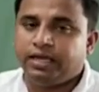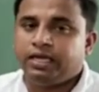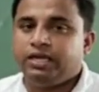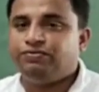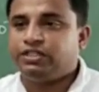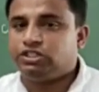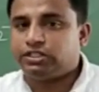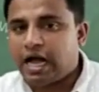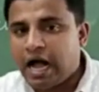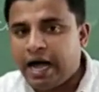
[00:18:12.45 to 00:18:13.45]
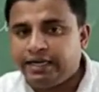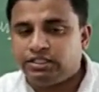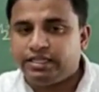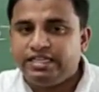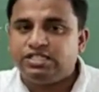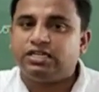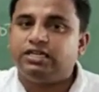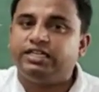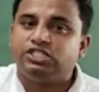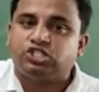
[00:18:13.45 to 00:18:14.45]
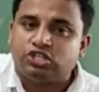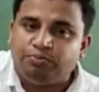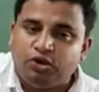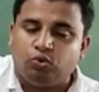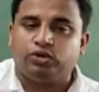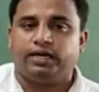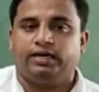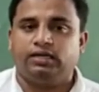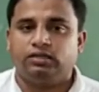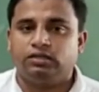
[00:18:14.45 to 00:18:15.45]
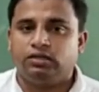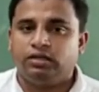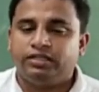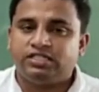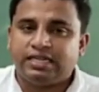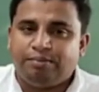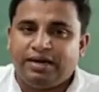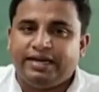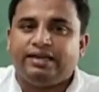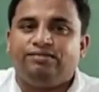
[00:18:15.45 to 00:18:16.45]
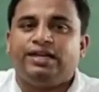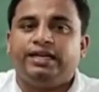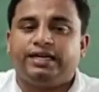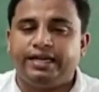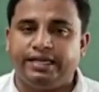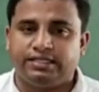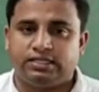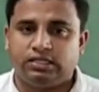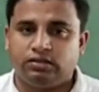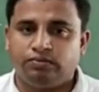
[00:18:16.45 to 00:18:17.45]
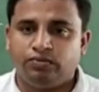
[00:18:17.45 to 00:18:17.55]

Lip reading: If the charge is distributed, stability will increase.